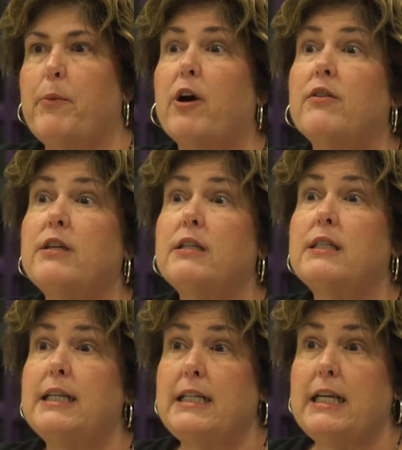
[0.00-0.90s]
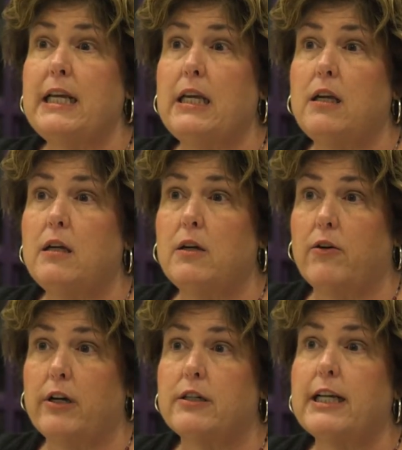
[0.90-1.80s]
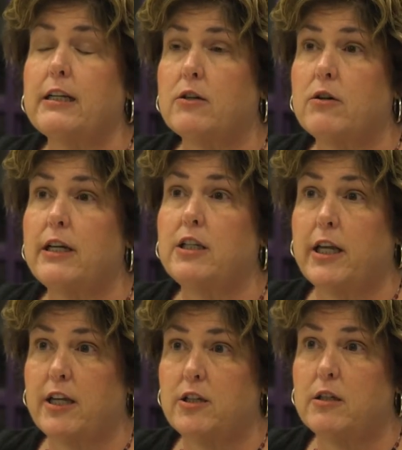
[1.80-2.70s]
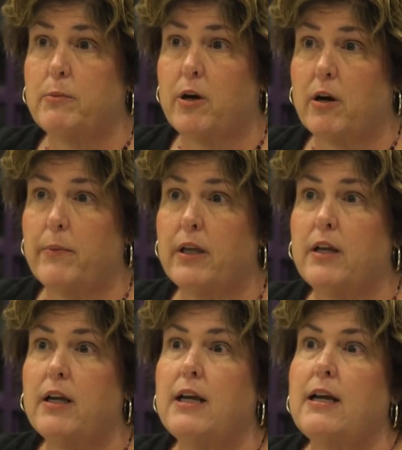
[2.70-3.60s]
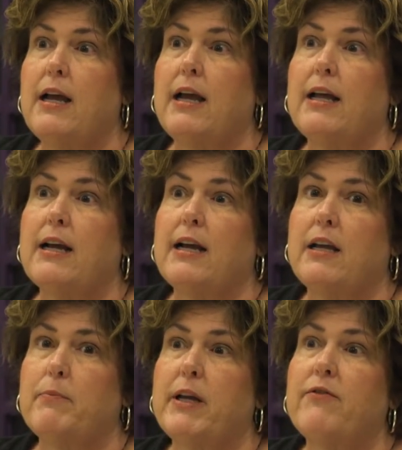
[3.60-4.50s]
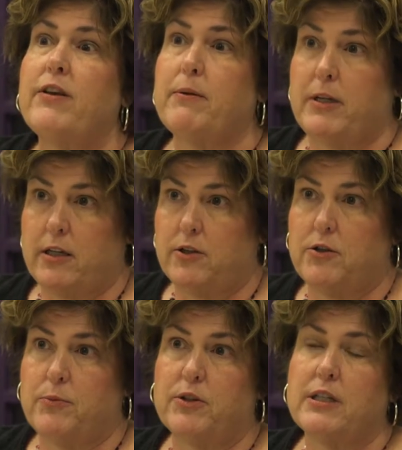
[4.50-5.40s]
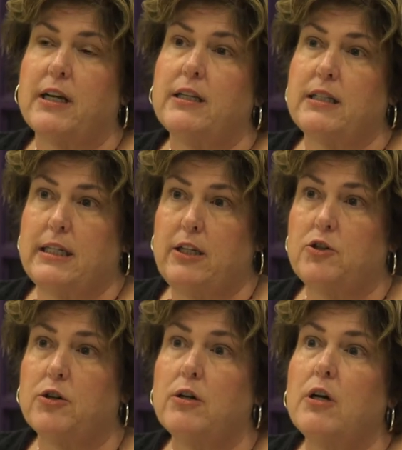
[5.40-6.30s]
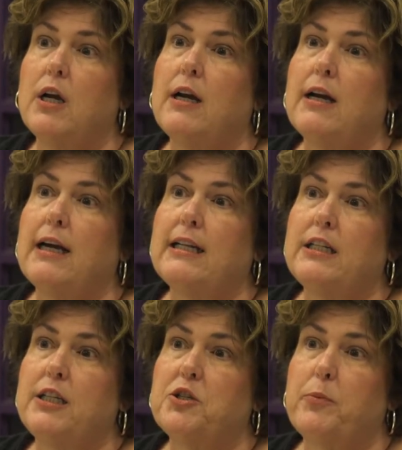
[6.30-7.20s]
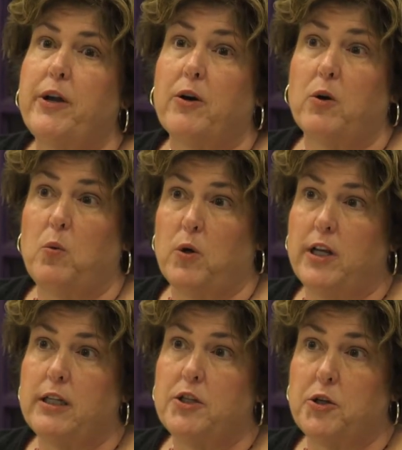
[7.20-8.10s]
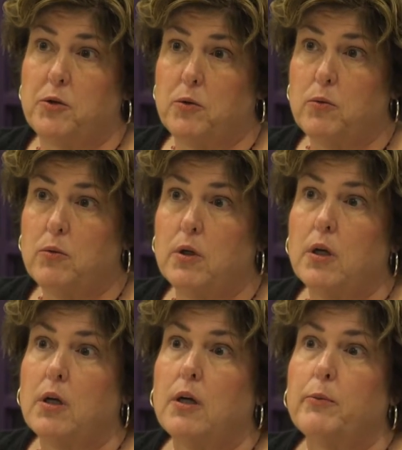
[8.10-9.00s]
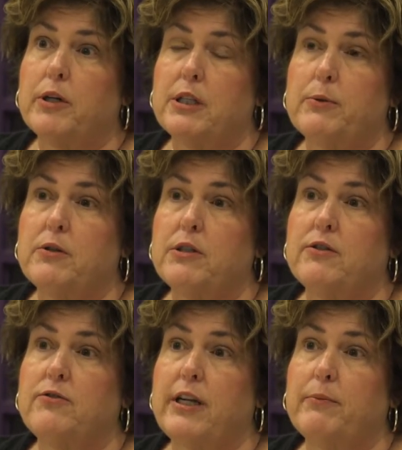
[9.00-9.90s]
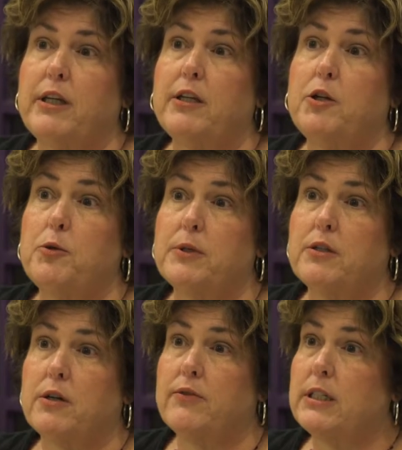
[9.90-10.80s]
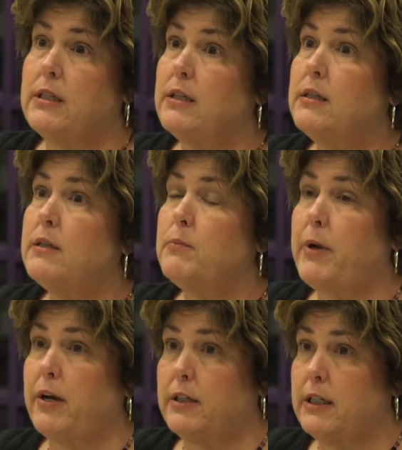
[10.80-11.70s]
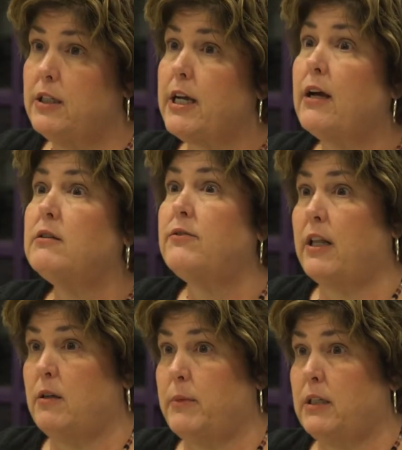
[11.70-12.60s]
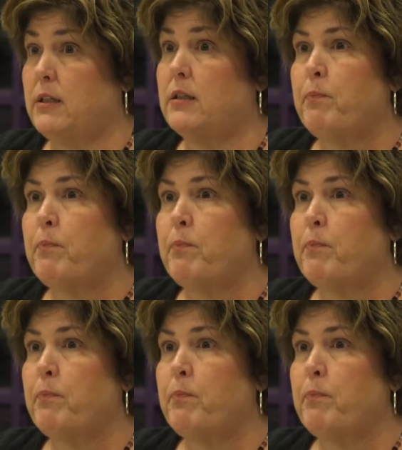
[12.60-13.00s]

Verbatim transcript: a part of the CTE, Career and Technical Education Department, and I am a Family and Consumer Science teacher. I teach Apparel 1 and 2, Principles of Family and Human Services, Parenting Child Development.